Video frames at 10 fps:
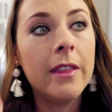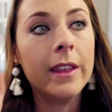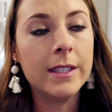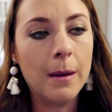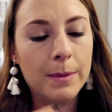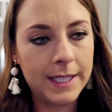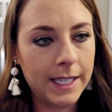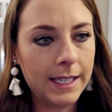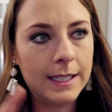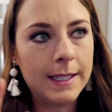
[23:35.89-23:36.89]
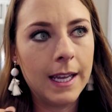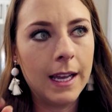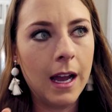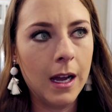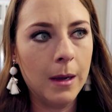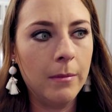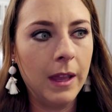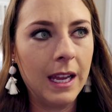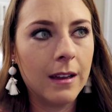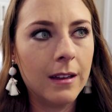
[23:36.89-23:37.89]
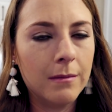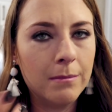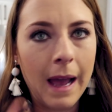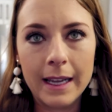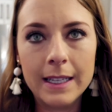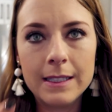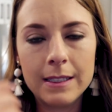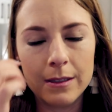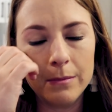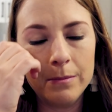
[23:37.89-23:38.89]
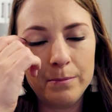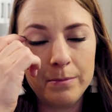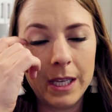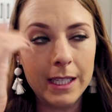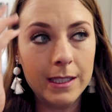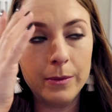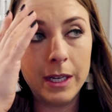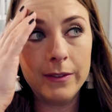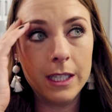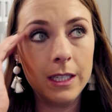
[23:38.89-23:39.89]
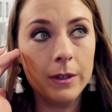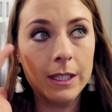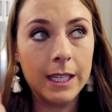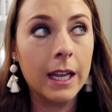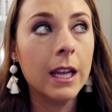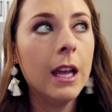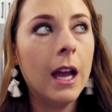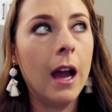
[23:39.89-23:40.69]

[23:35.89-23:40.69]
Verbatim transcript: the top six um, like packets or kids, whatever you want to say,